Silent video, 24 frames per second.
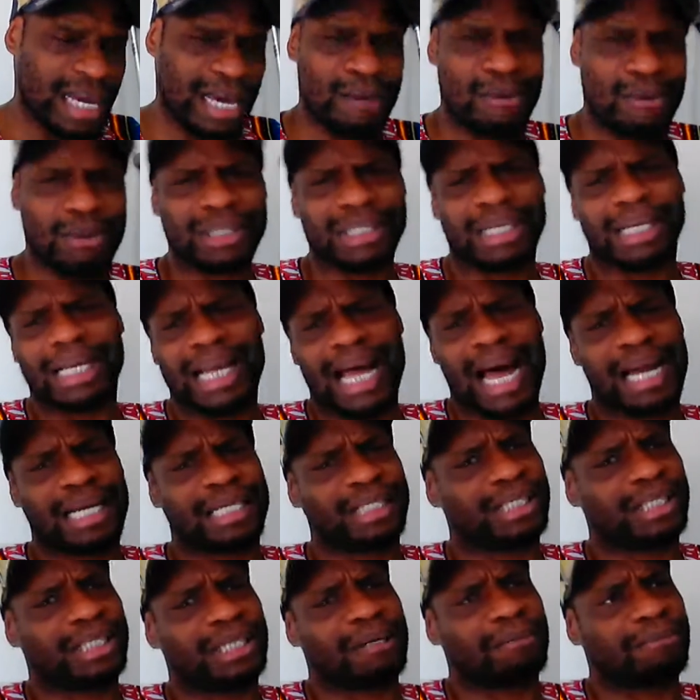It was a lot
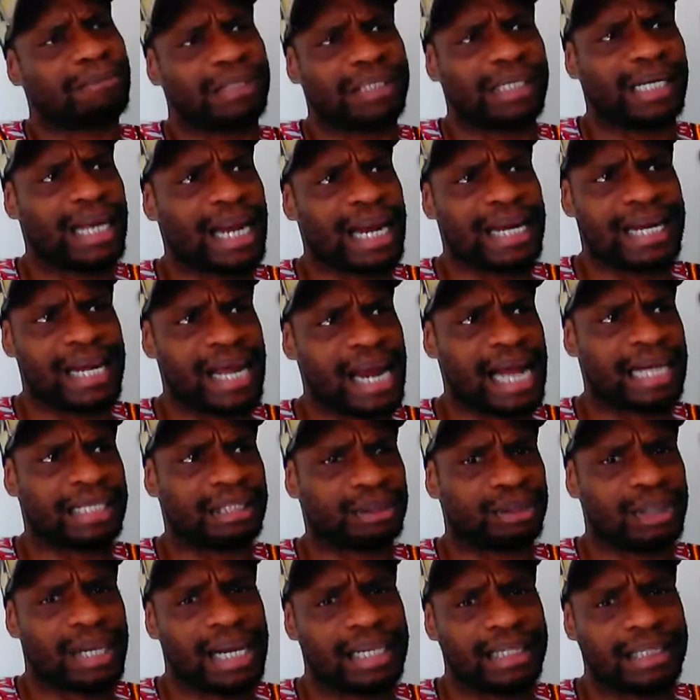of stuff that I
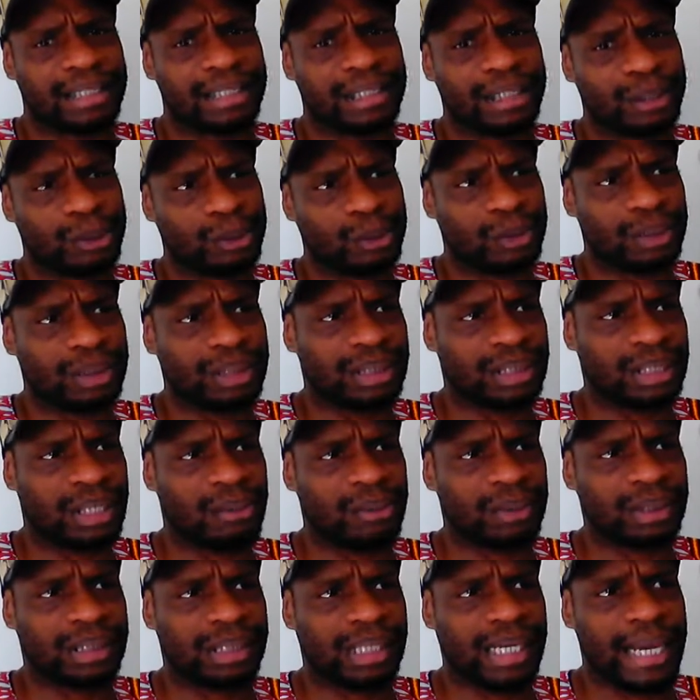tried to do.
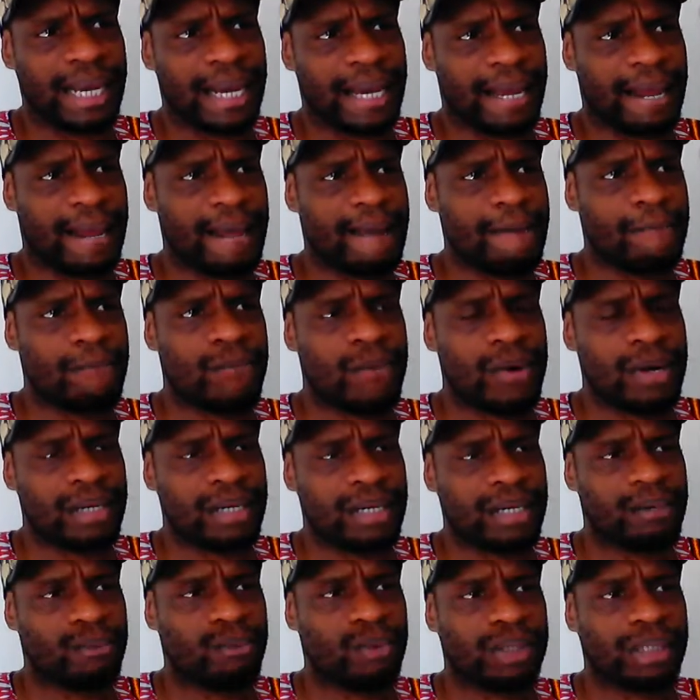So it's like it
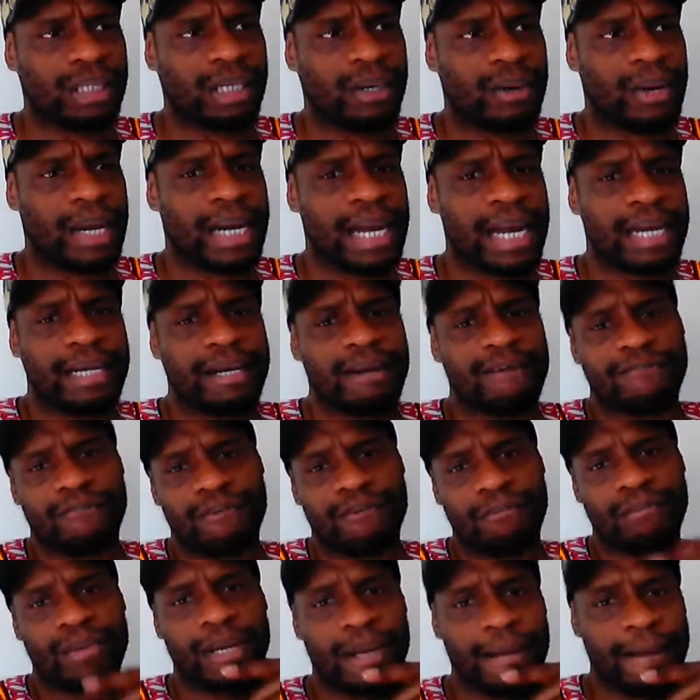really was a great idea
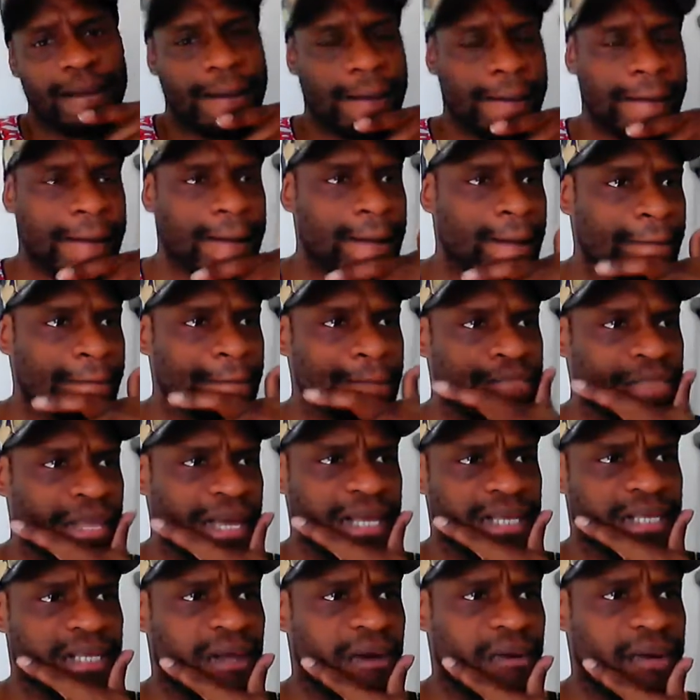for me,
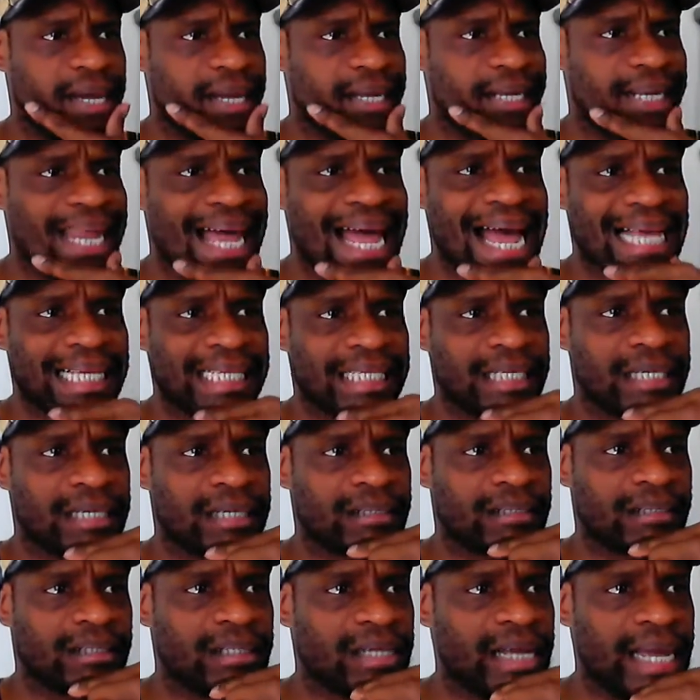and so it
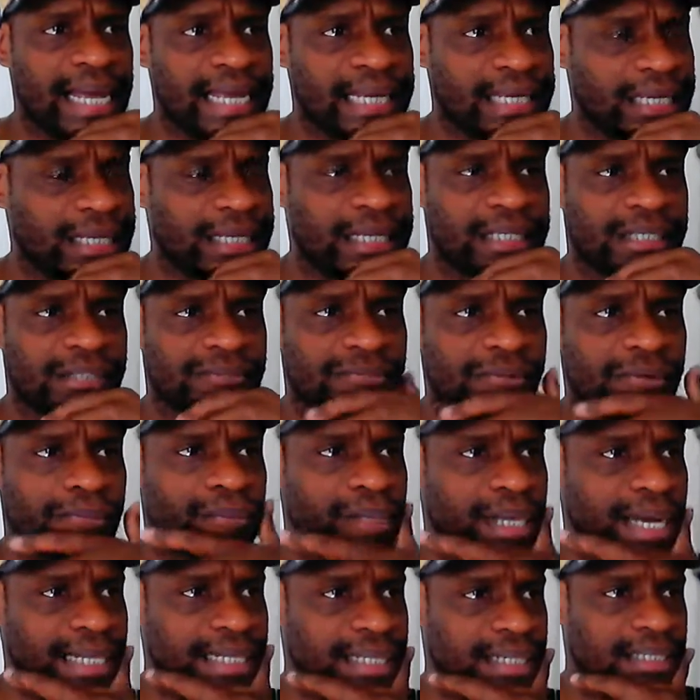lasted at least
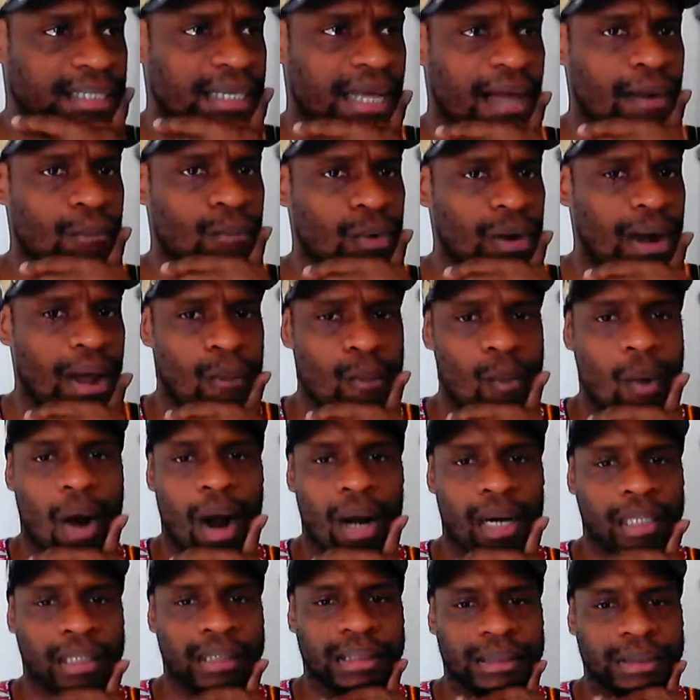from like the time when I
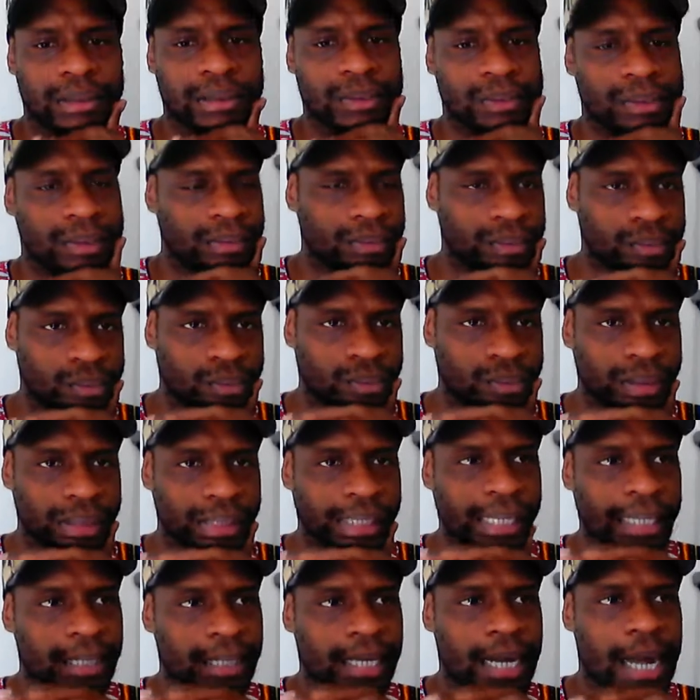wanted to
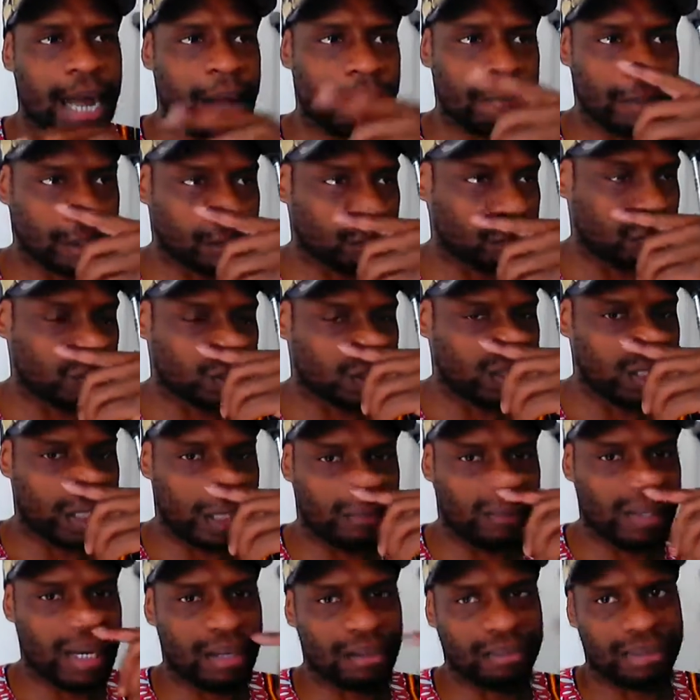really get into comics, which was like
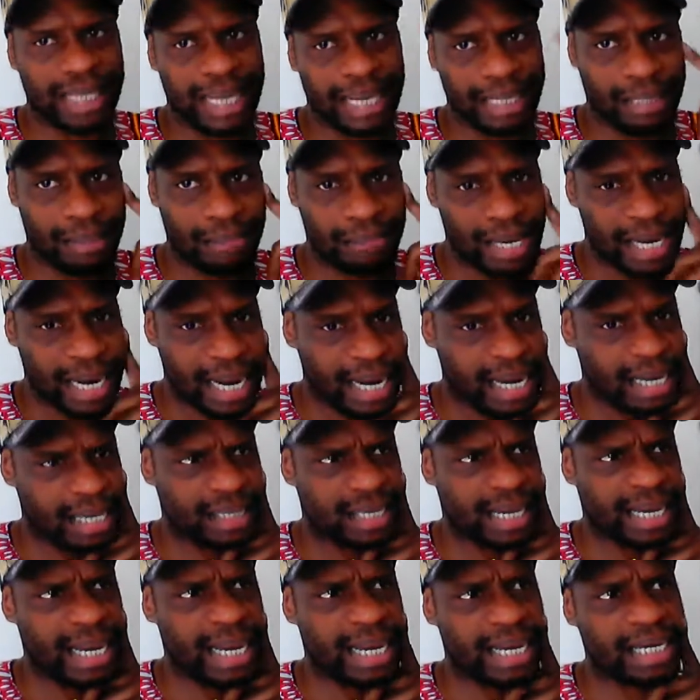around like the mid
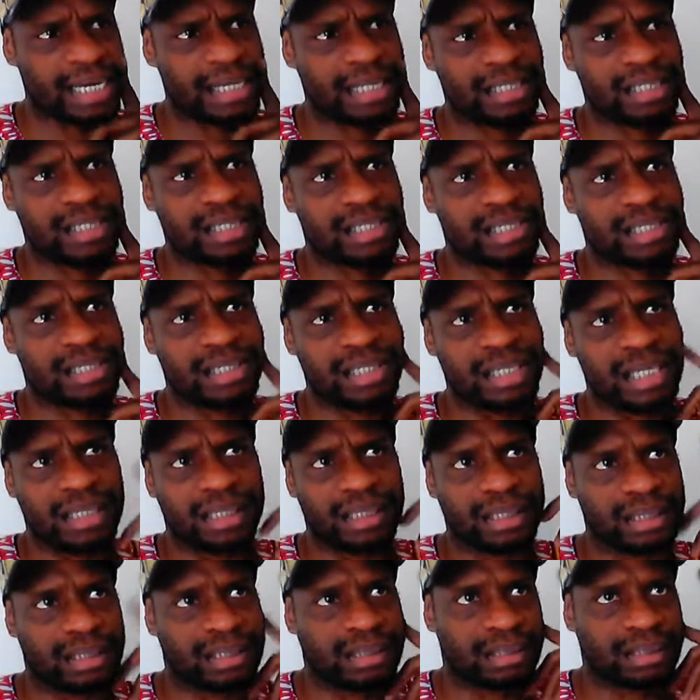80s, like
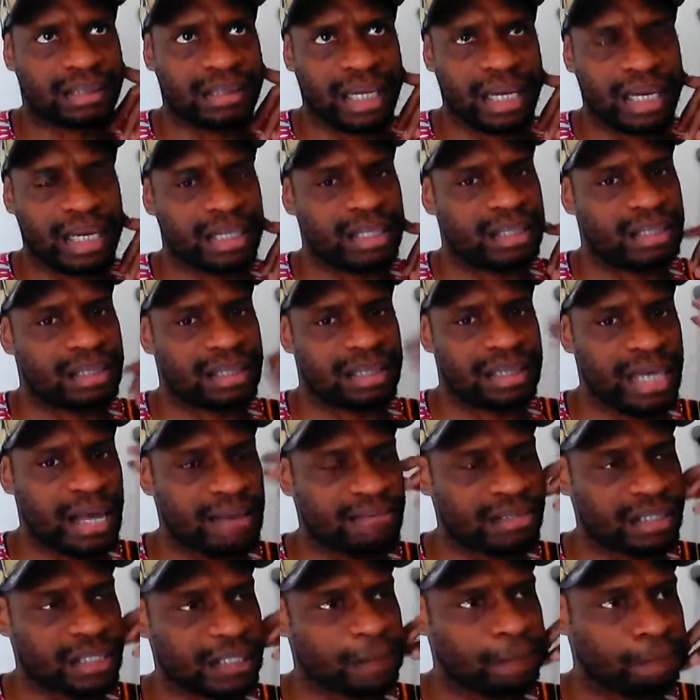86,
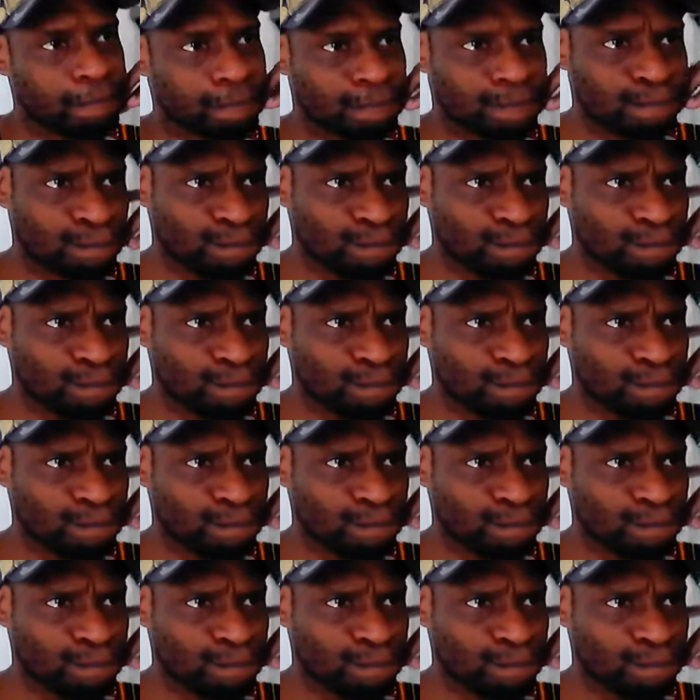87,